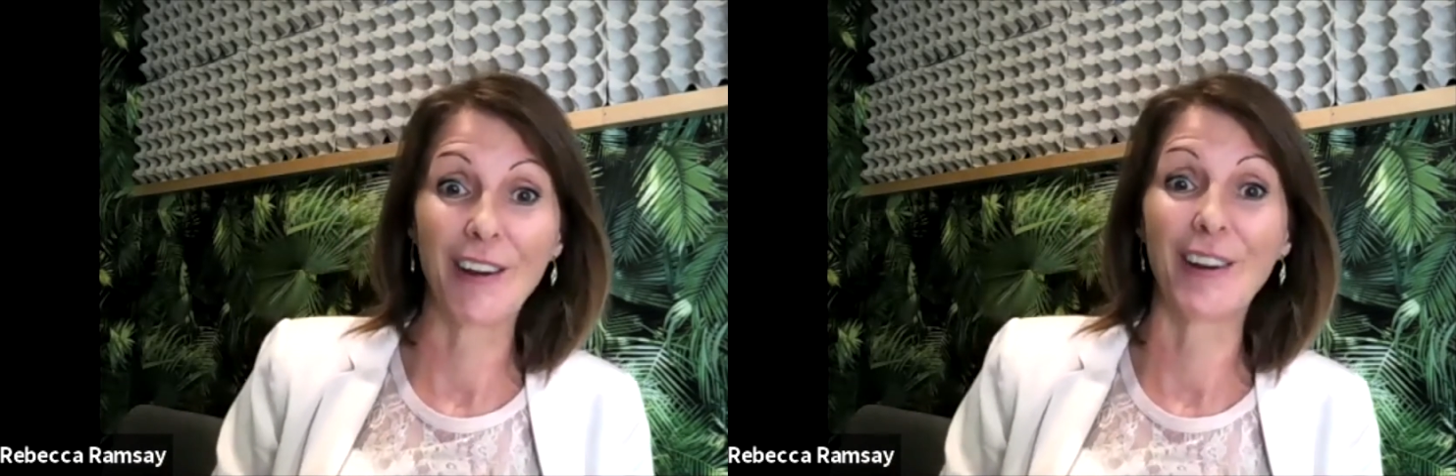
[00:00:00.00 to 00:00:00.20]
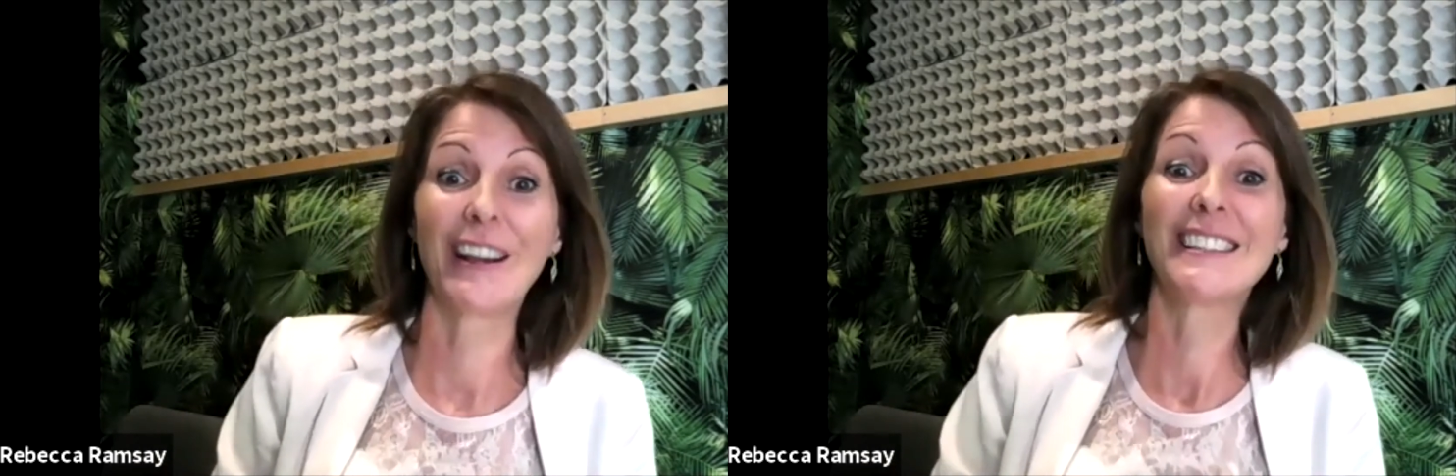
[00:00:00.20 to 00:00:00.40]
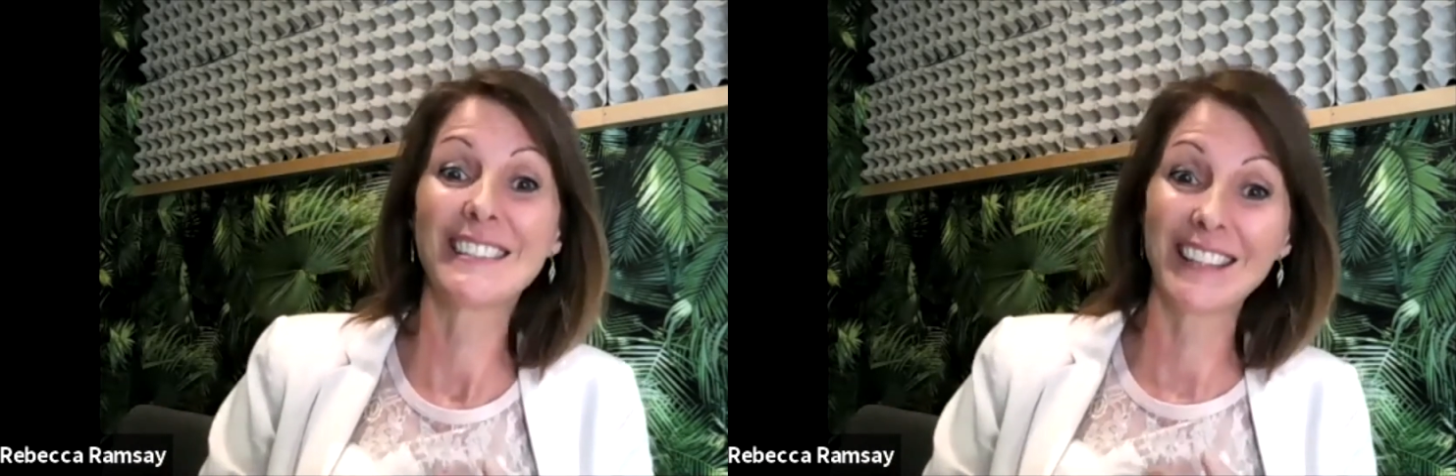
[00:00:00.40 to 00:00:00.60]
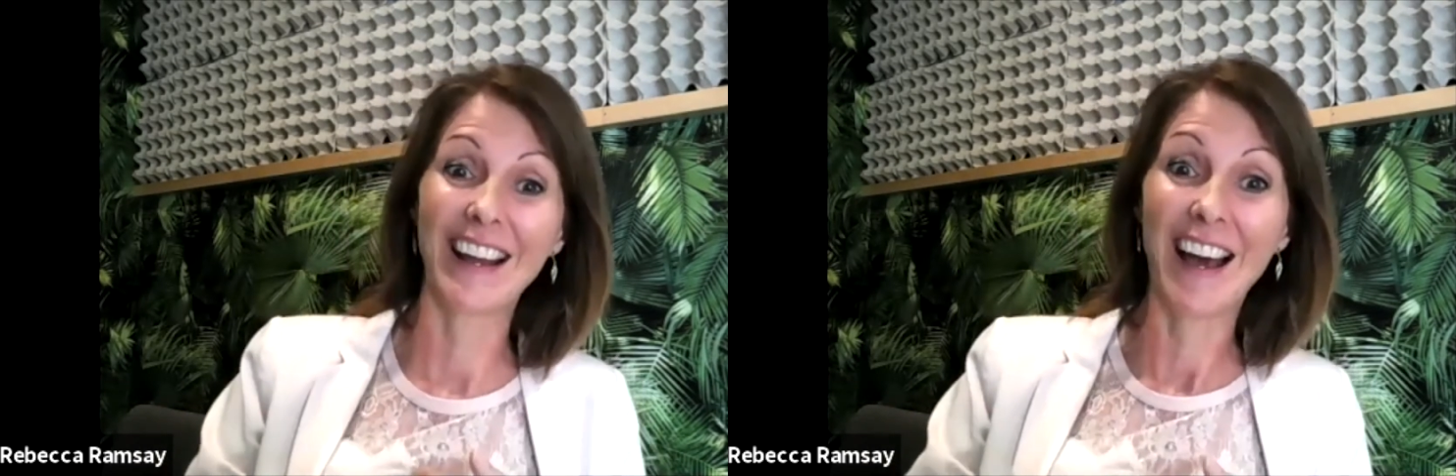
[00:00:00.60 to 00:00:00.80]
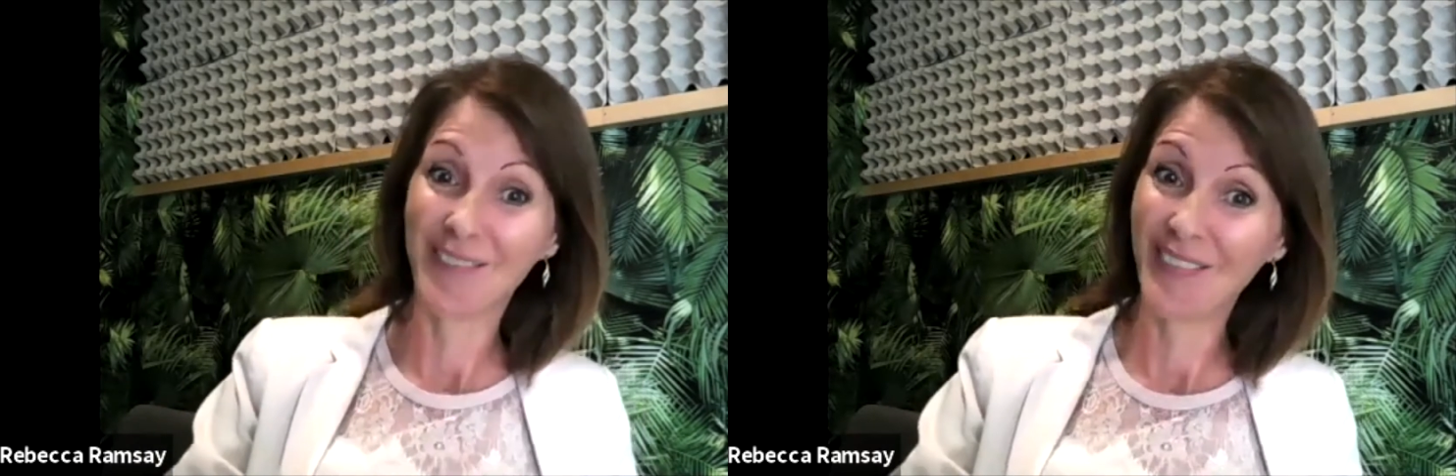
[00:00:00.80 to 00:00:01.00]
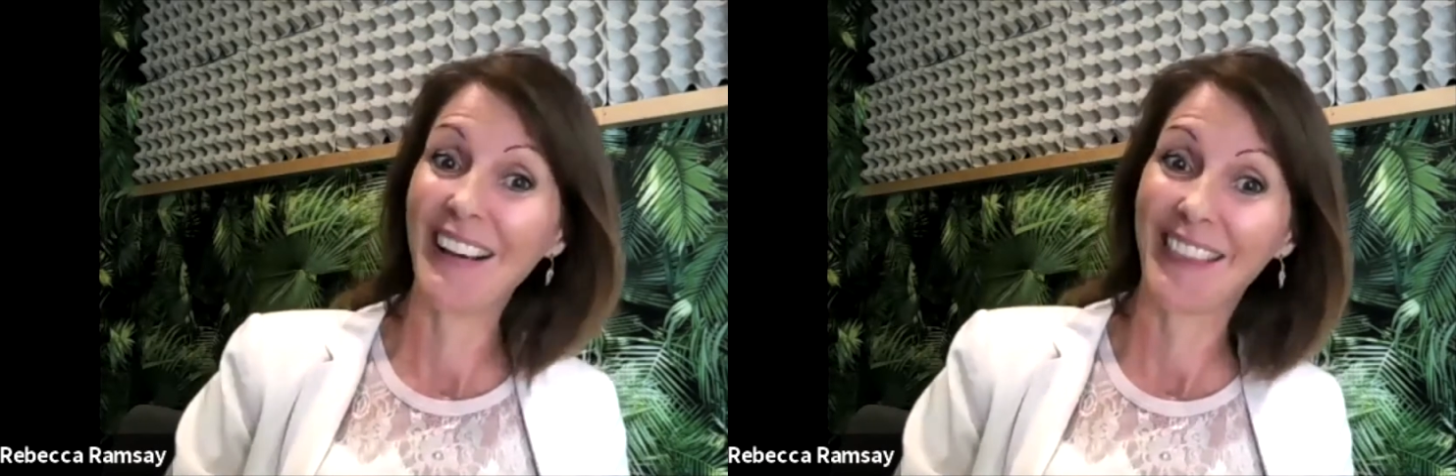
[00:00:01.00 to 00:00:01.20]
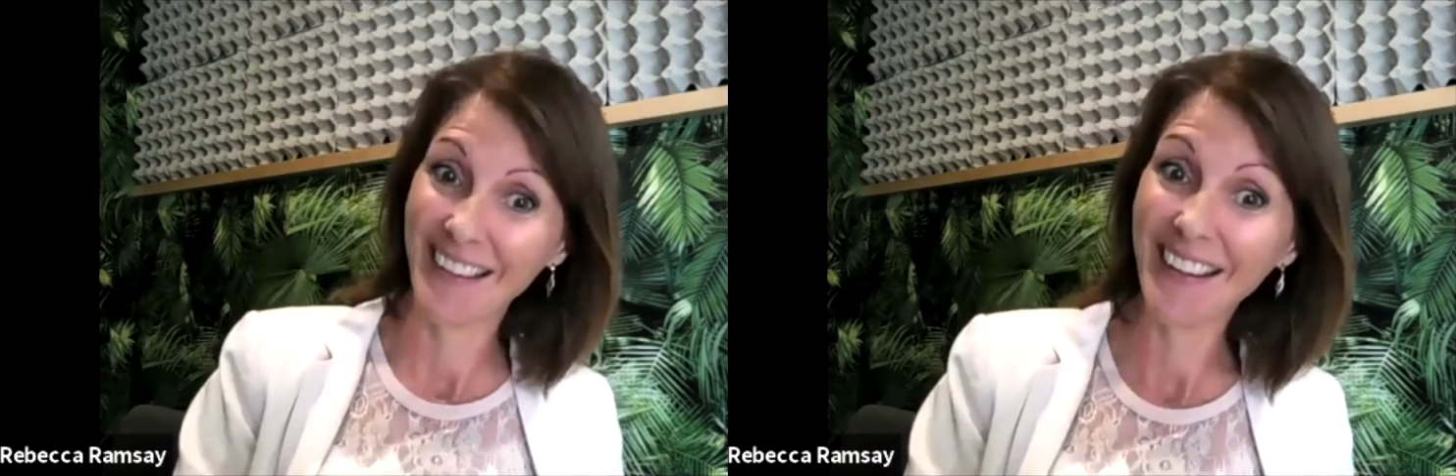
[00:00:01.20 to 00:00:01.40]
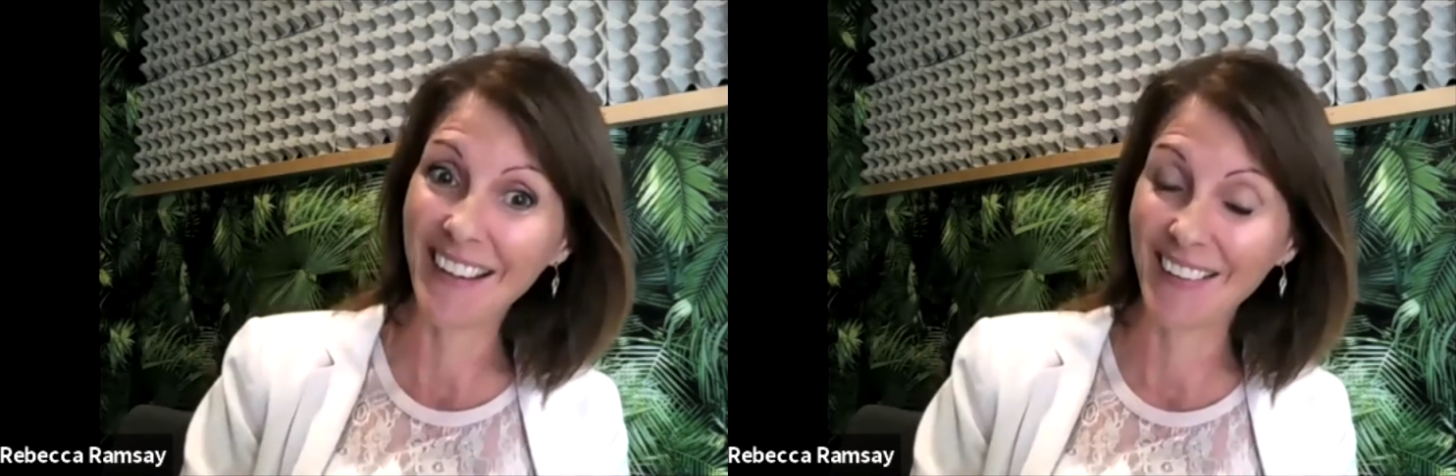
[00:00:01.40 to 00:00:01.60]
areas that aren't my
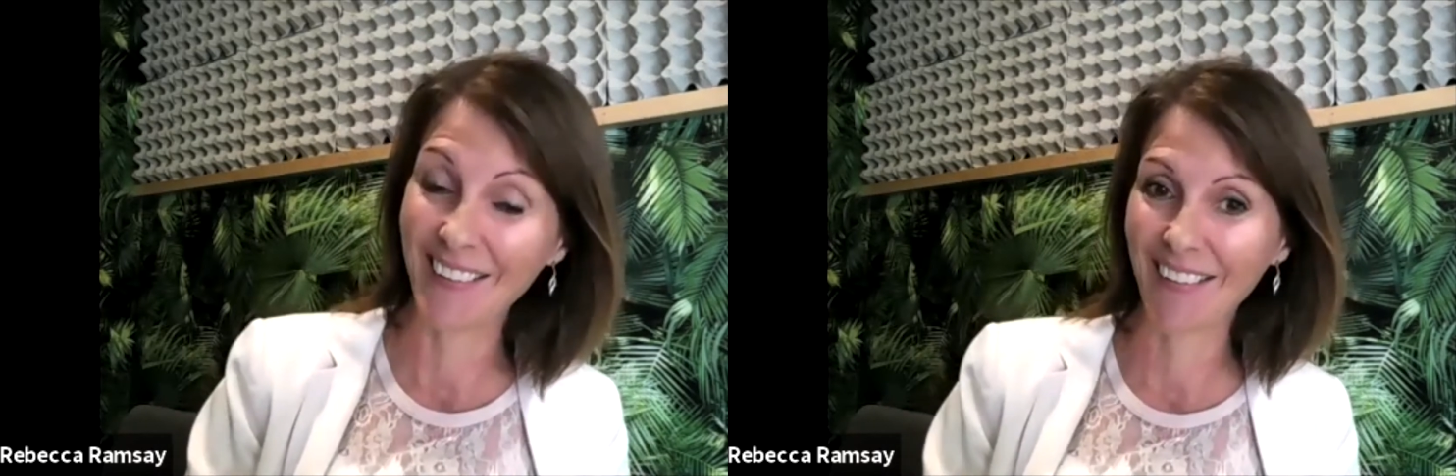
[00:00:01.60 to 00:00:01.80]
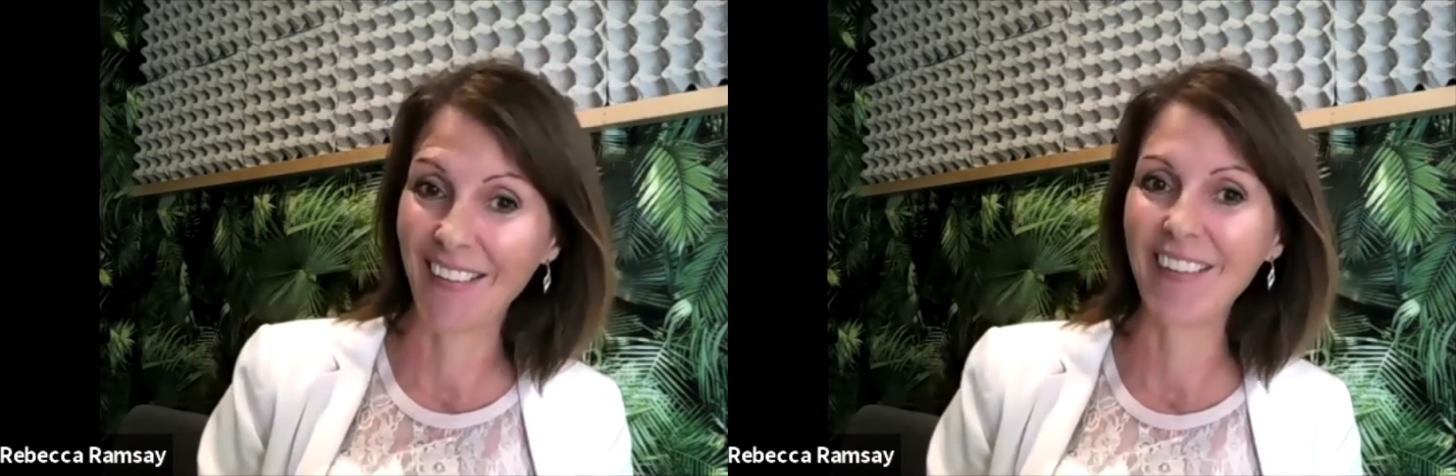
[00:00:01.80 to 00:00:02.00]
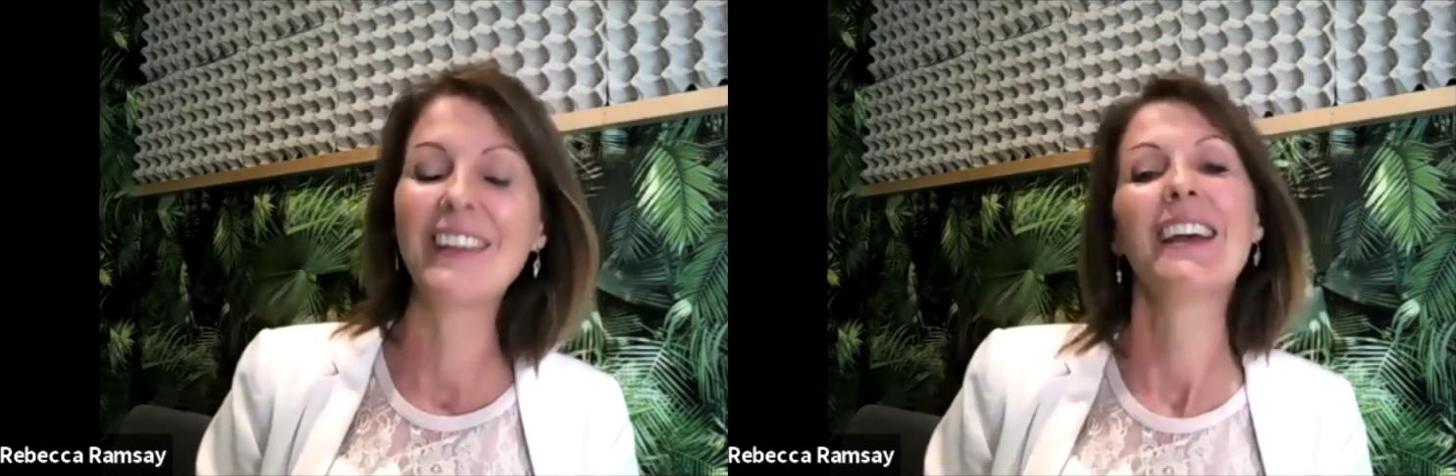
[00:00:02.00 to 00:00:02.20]
thing, you know.